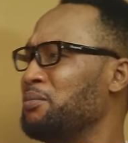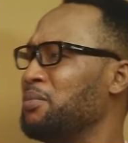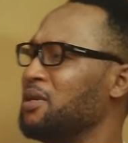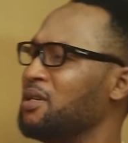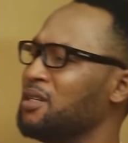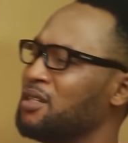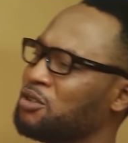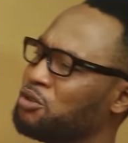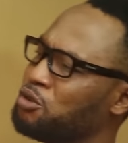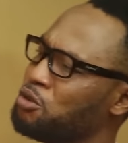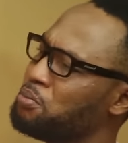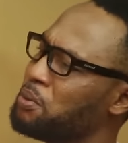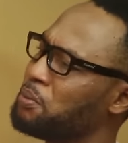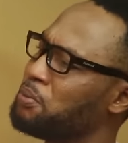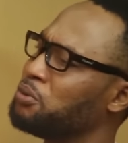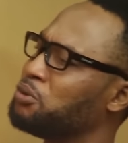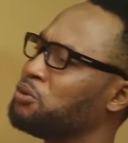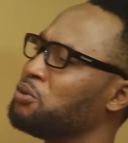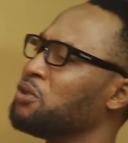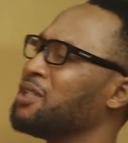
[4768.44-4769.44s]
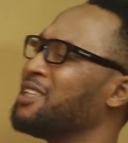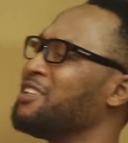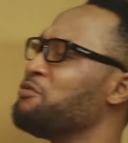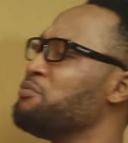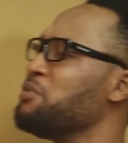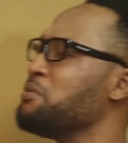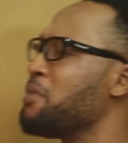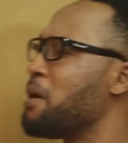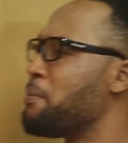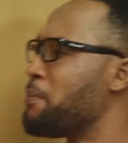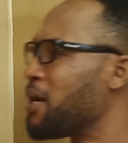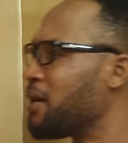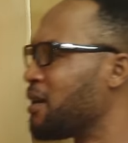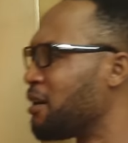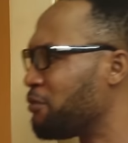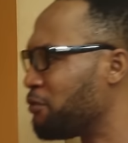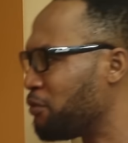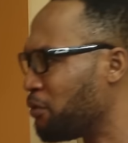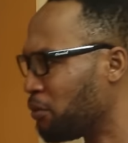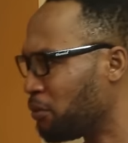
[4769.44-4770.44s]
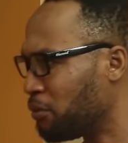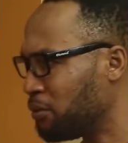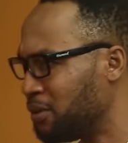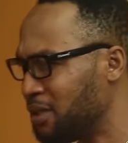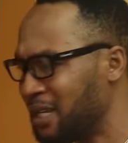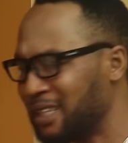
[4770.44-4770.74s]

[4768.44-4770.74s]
Please, you people should give me my megaphone.